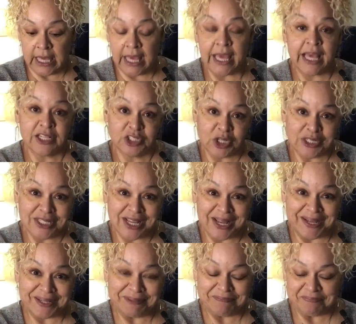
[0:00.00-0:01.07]
and on
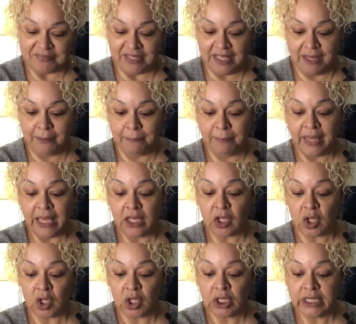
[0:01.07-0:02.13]
time, make
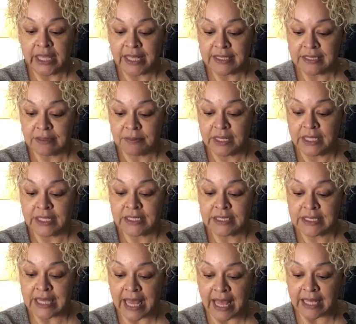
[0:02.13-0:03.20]
all
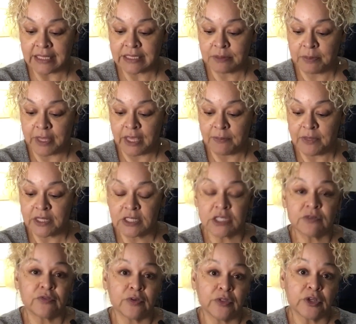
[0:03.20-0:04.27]
estimated tax
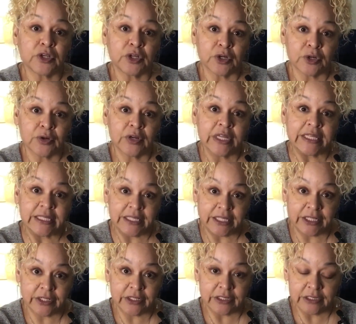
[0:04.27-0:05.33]
payments for the current
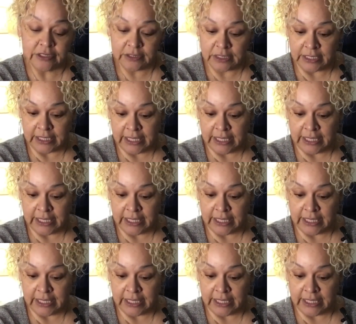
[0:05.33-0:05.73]
year,